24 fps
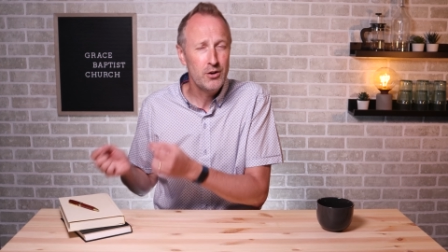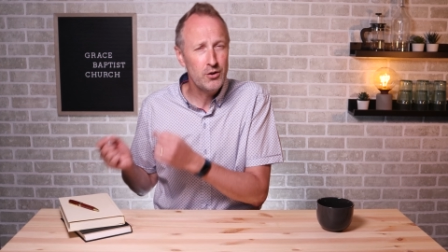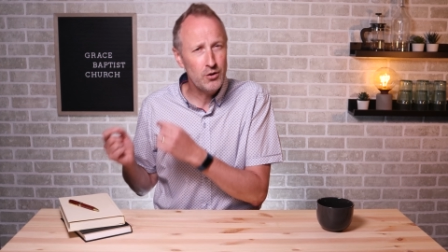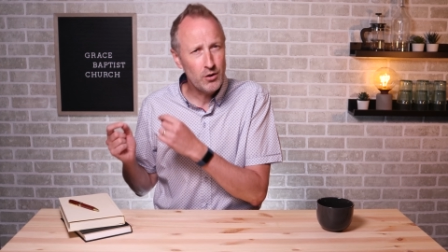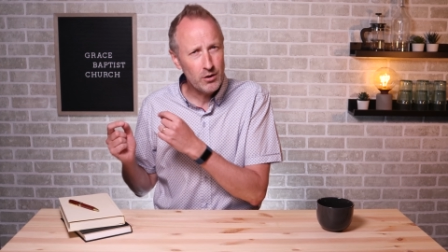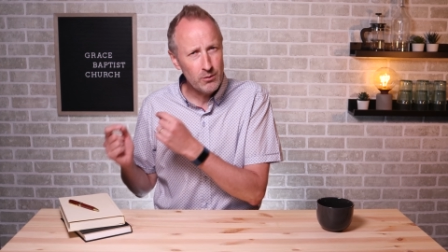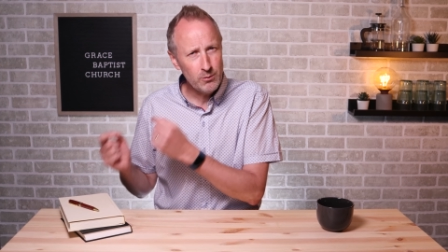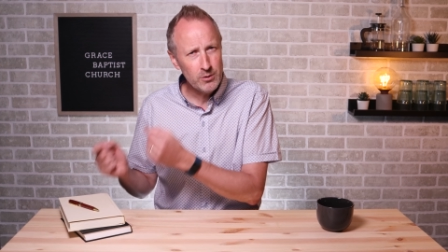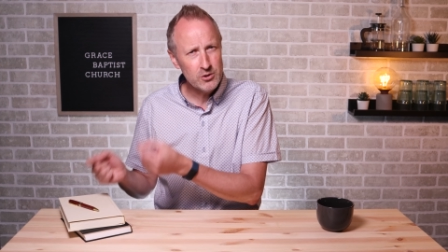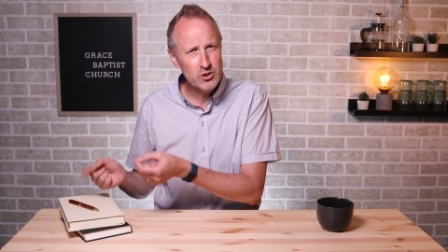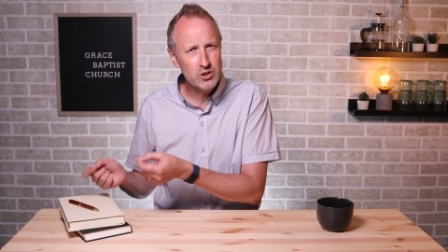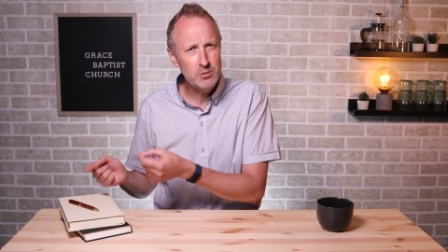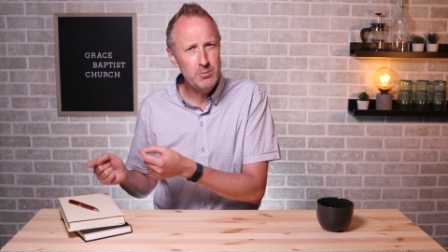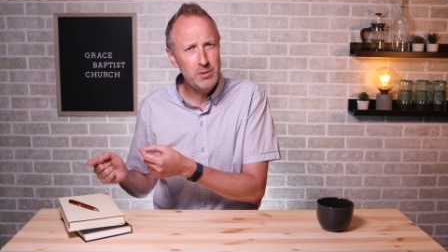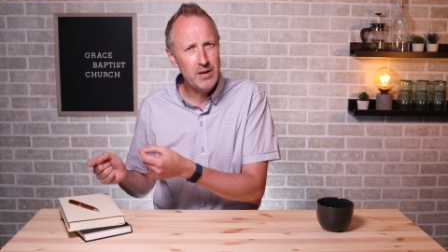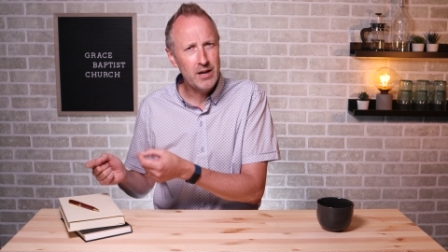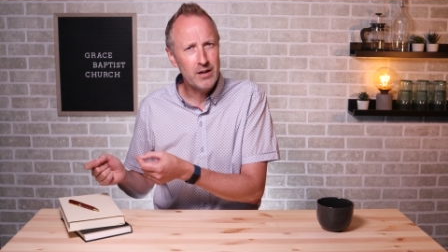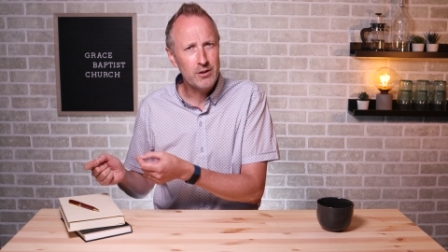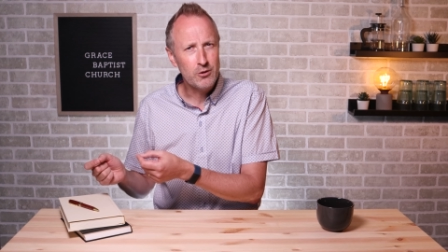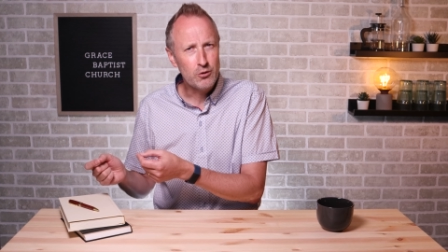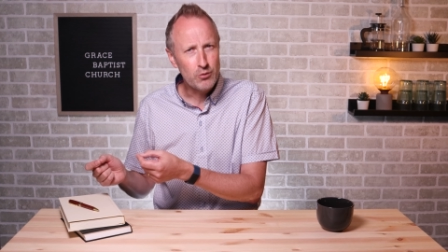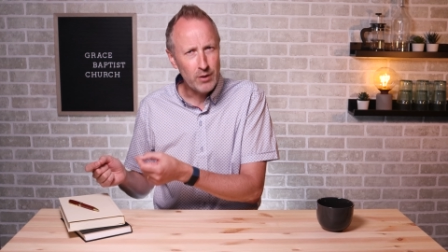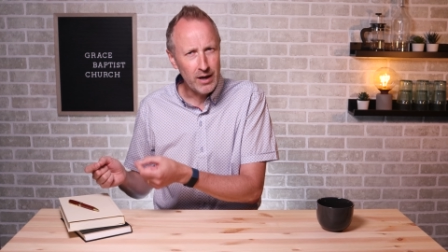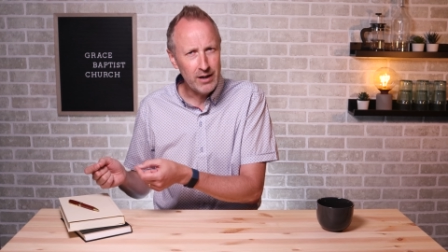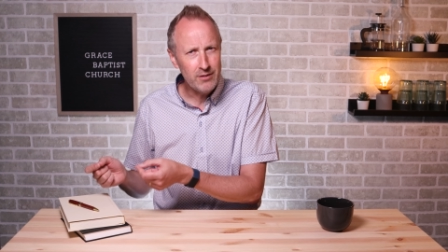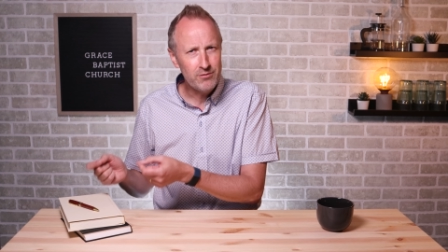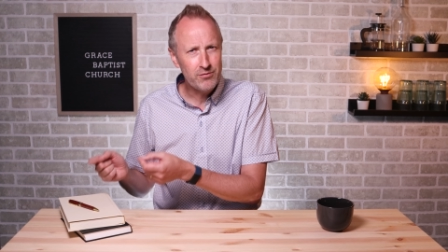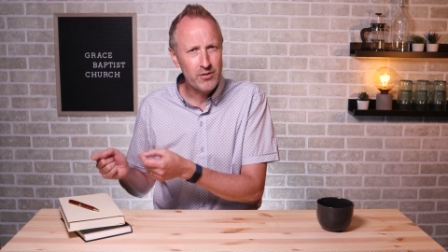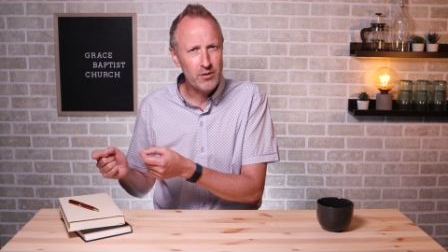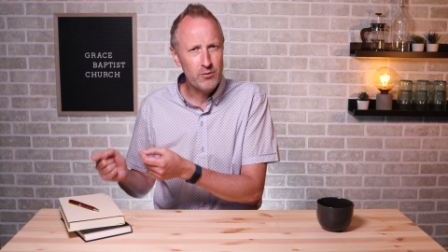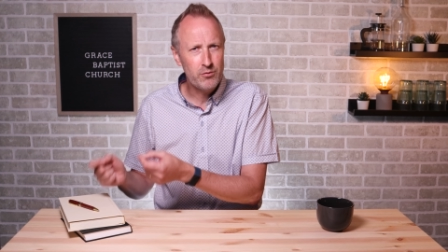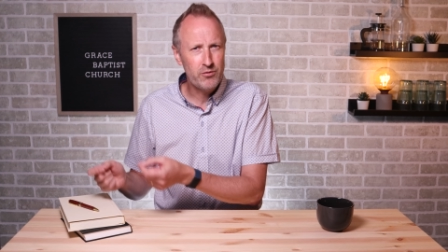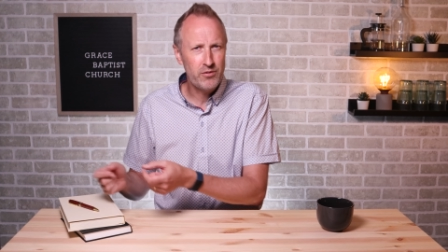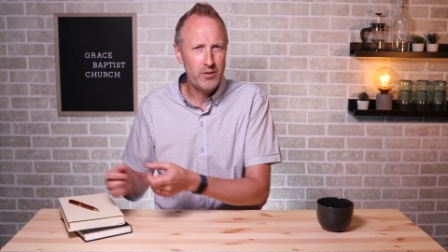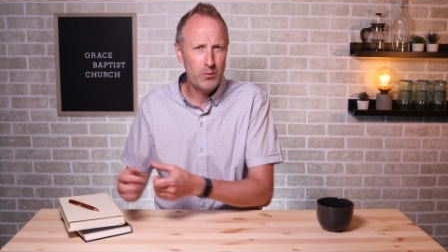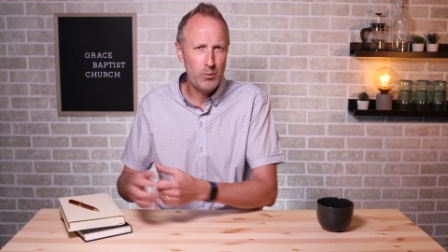nor would she be
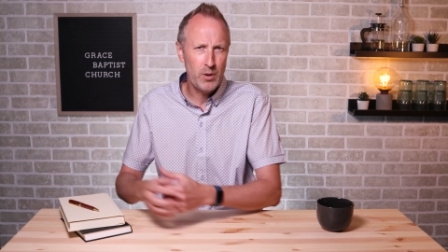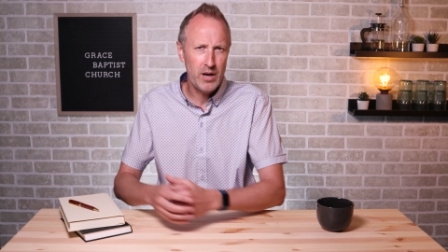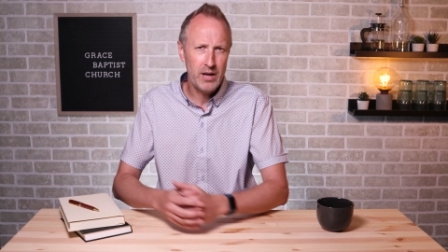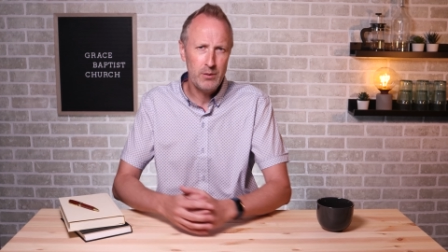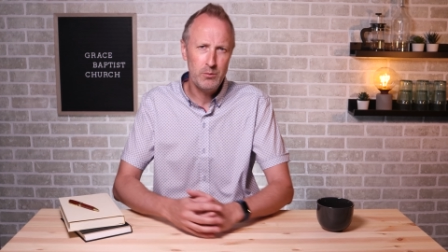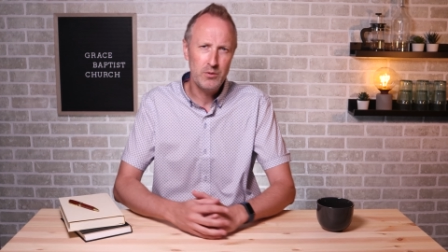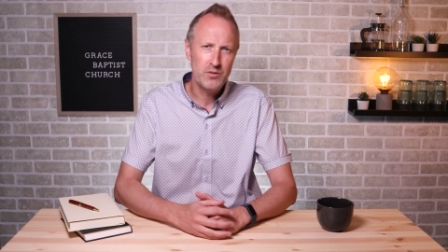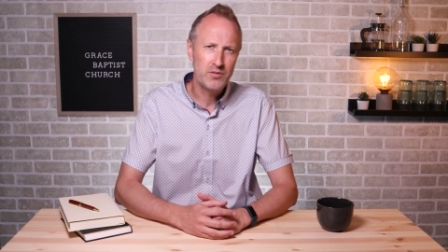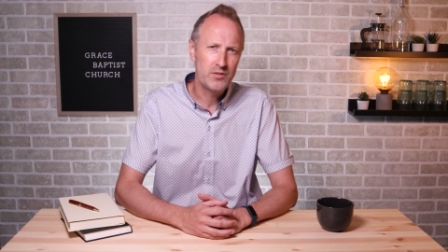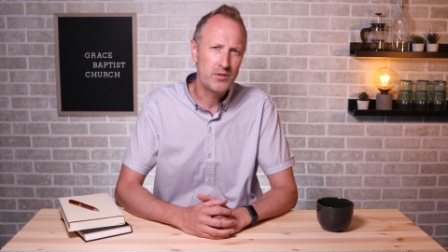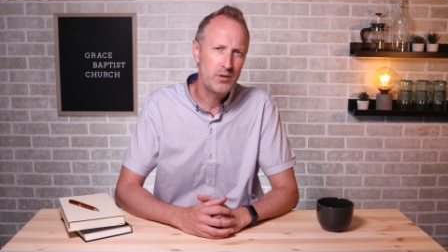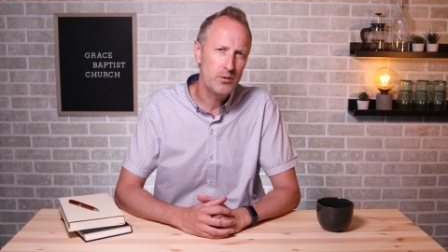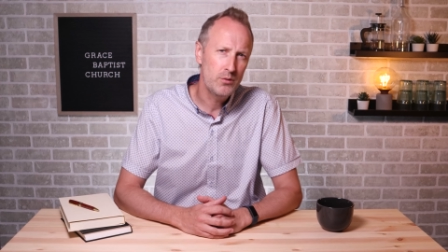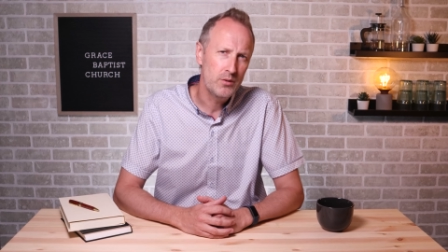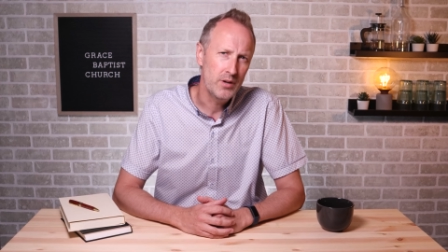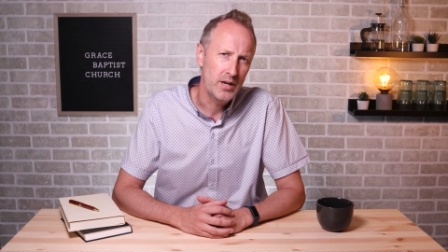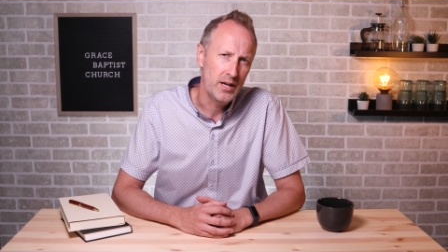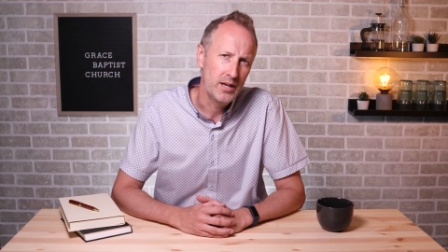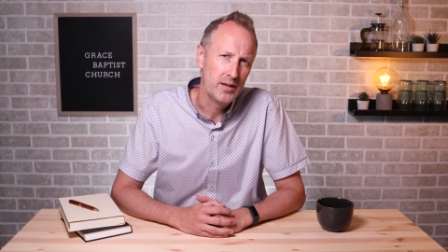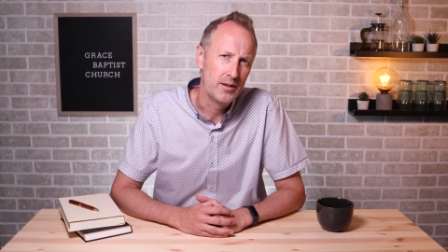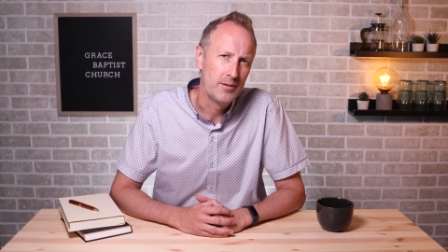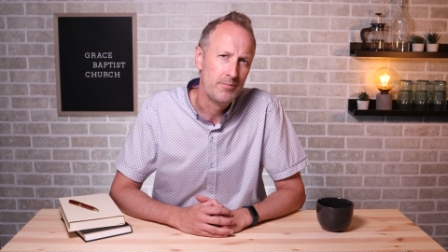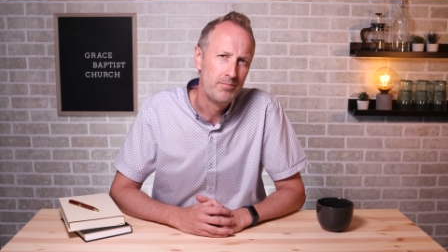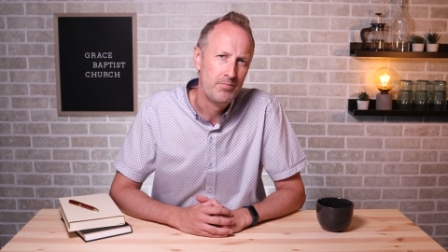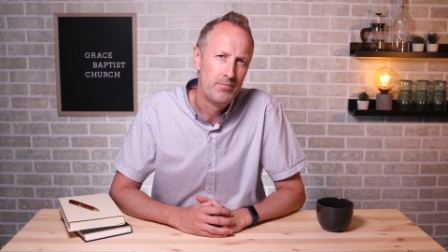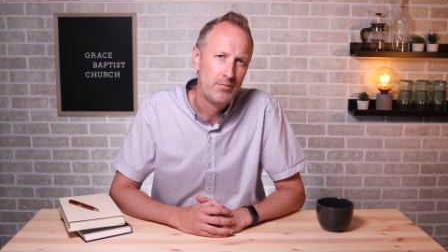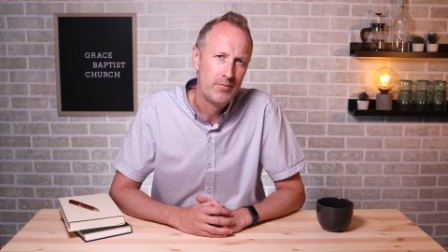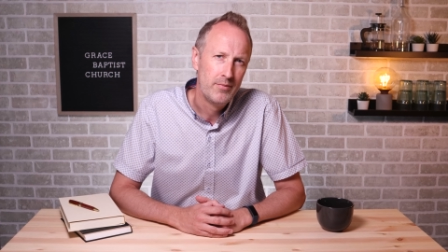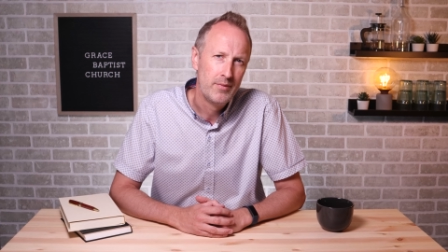ungrateful for what I was doing,